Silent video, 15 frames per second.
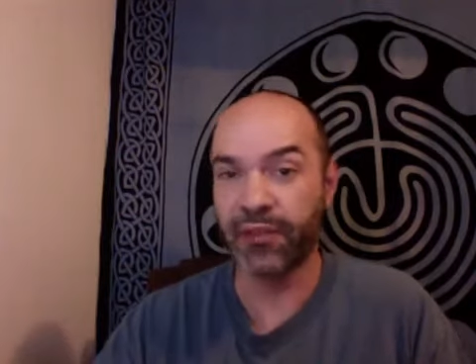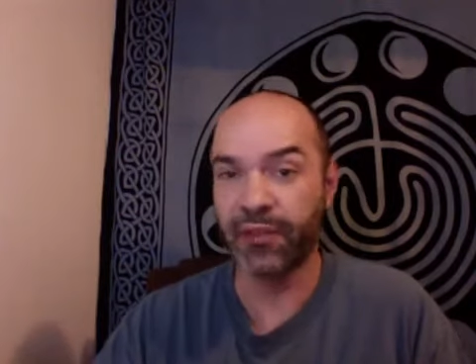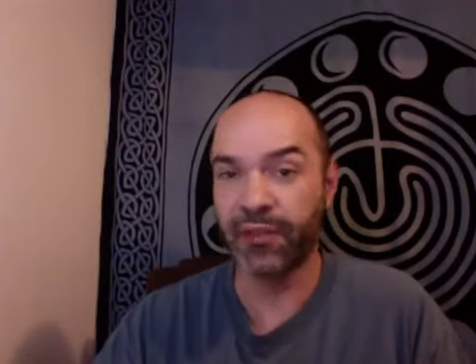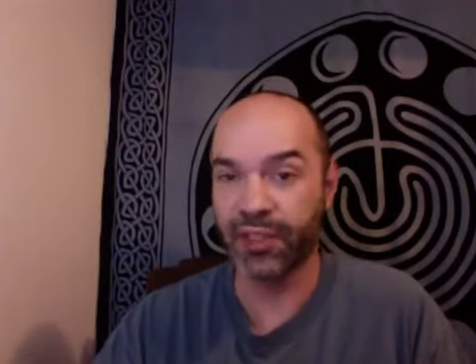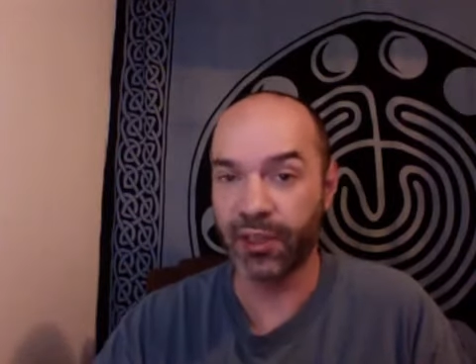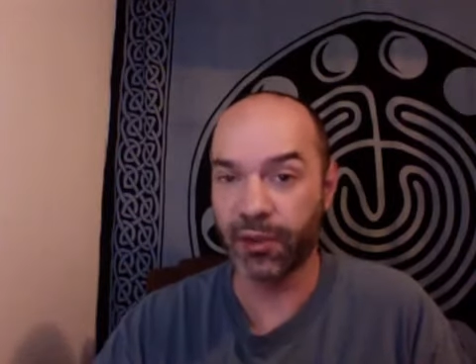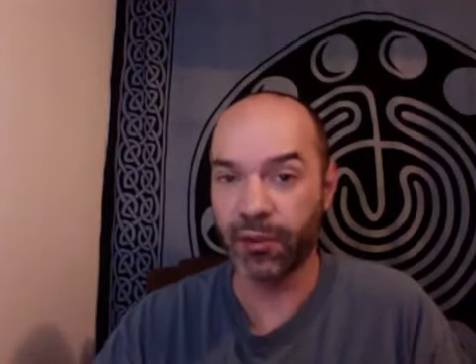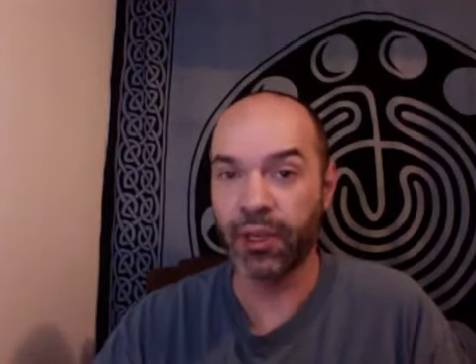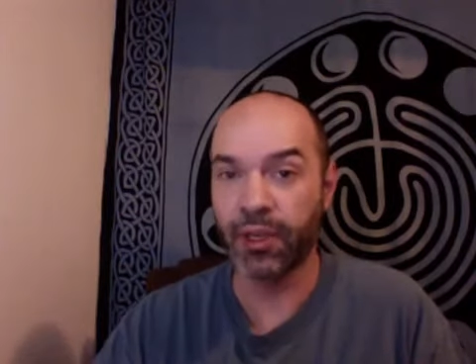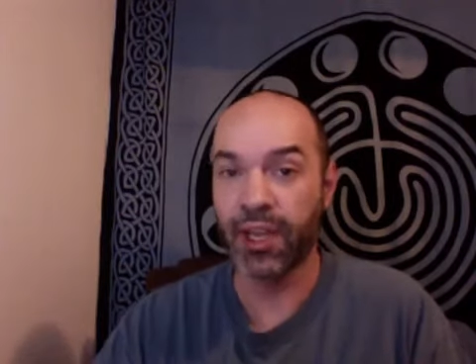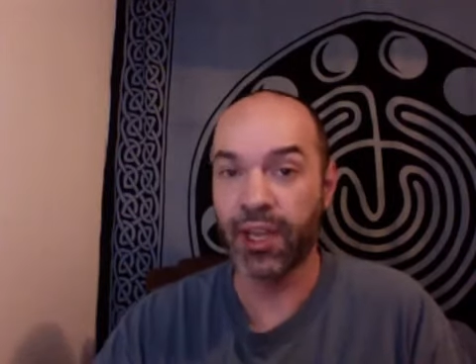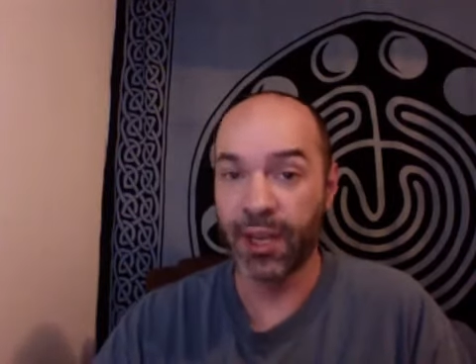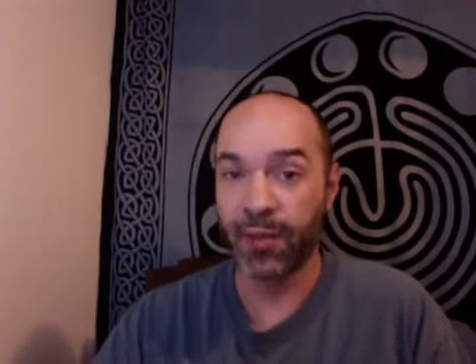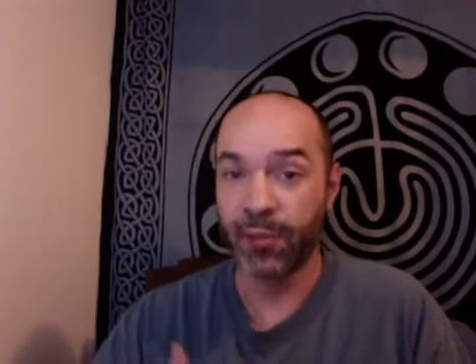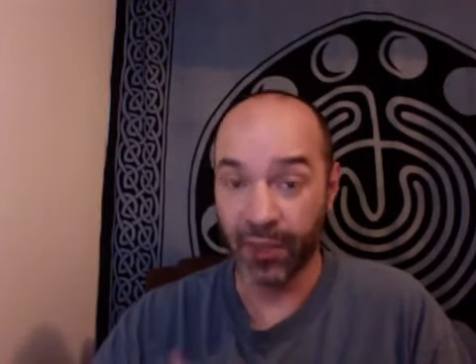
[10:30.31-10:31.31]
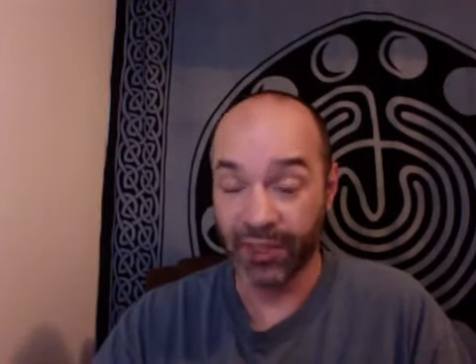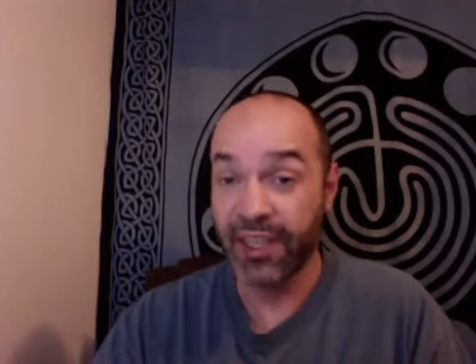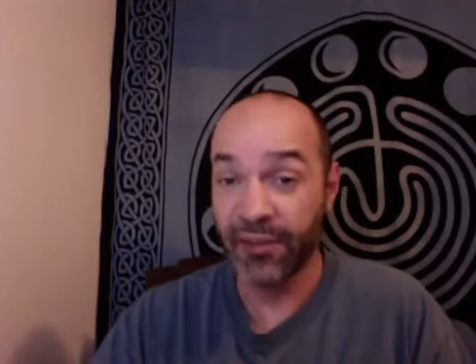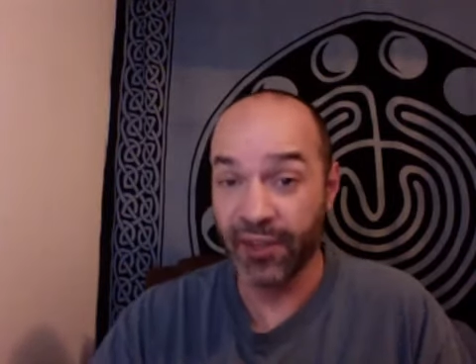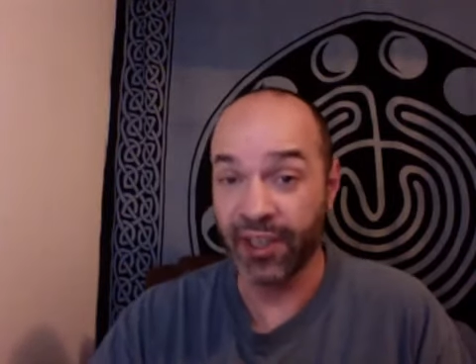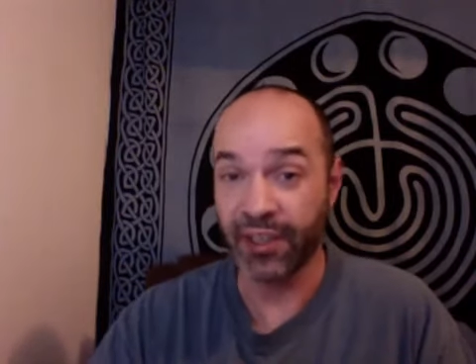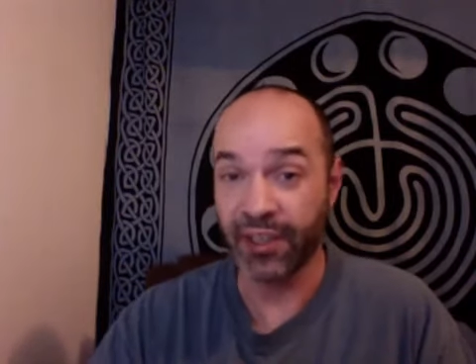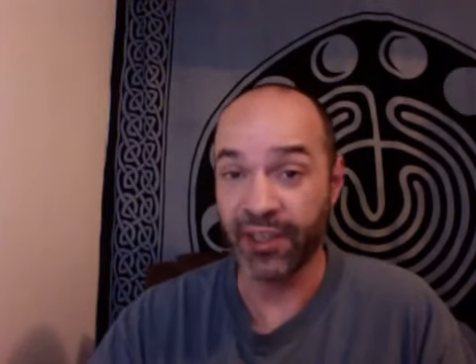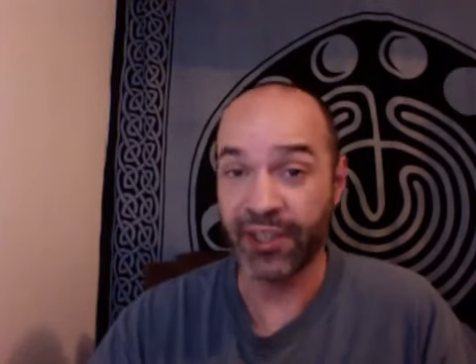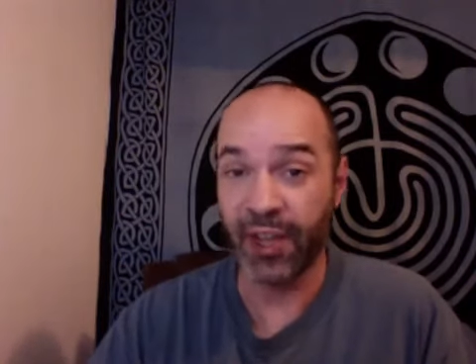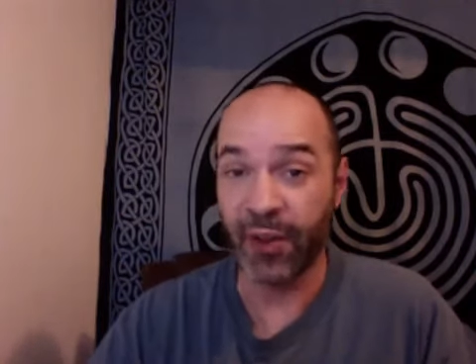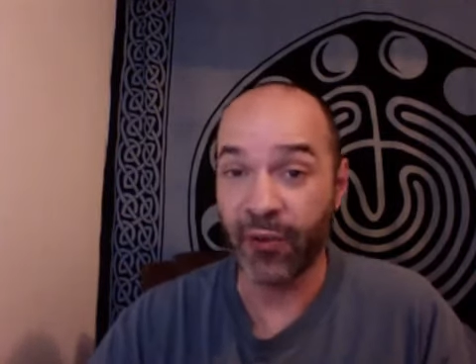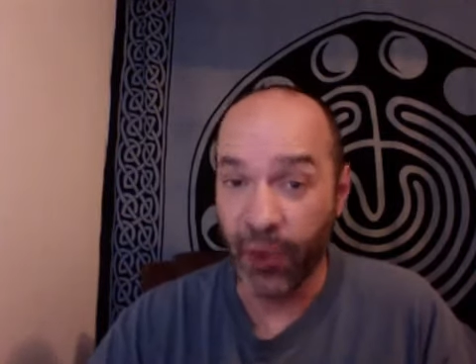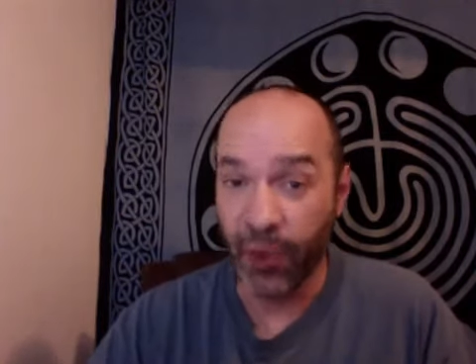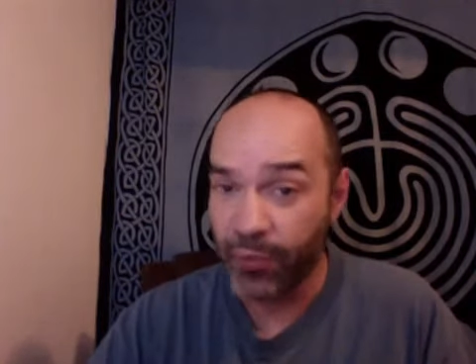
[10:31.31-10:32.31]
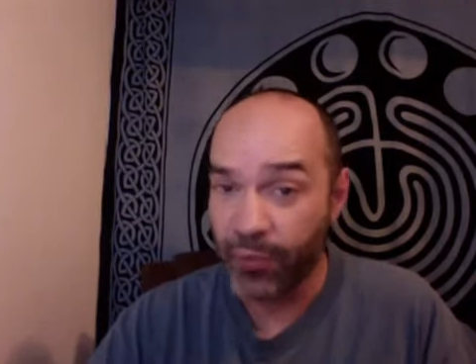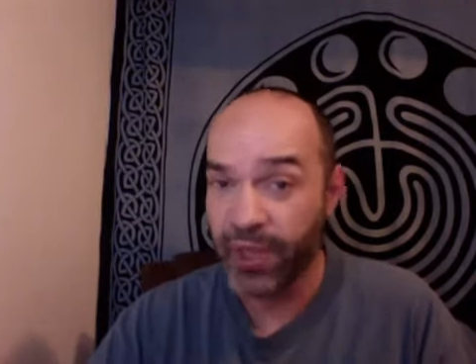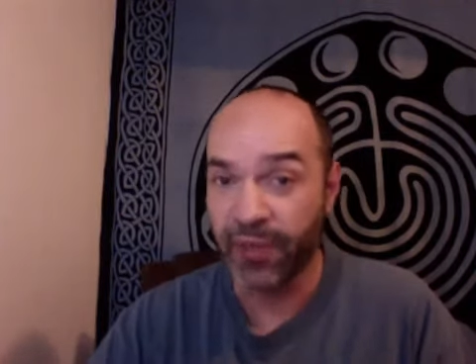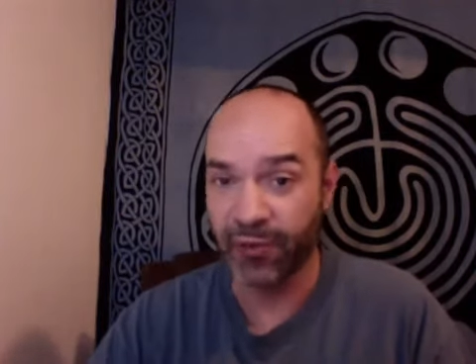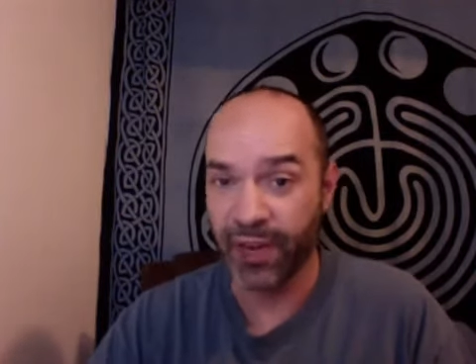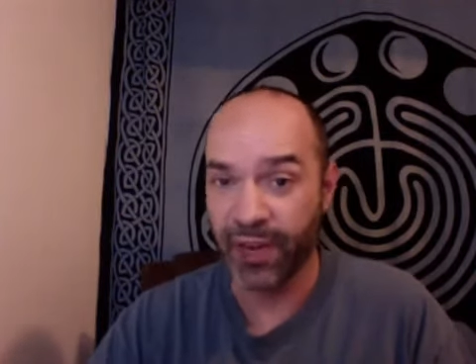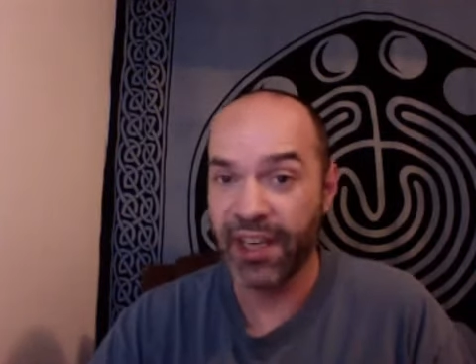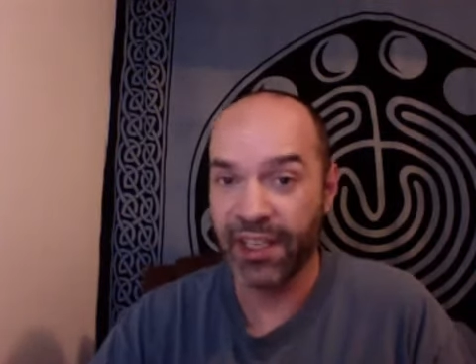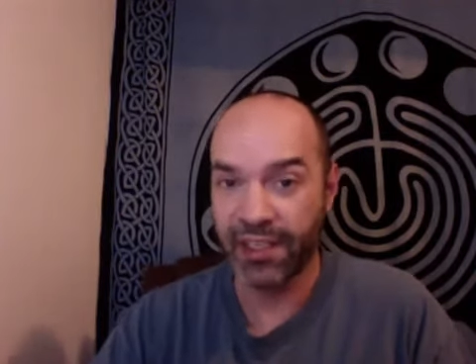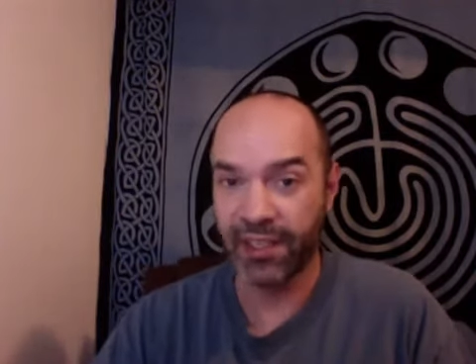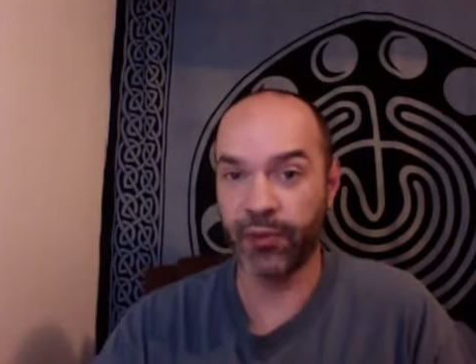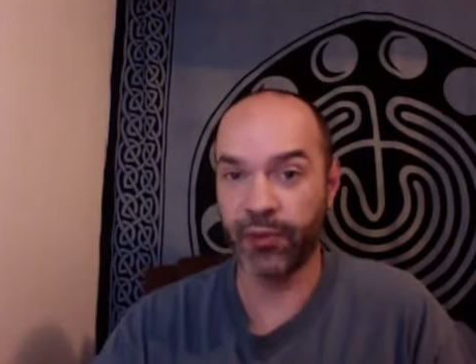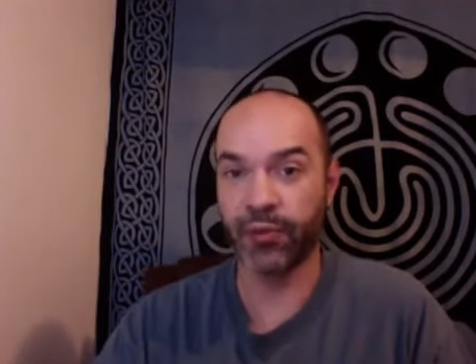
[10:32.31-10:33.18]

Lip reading: So believe in yourself. Don't be afraid to.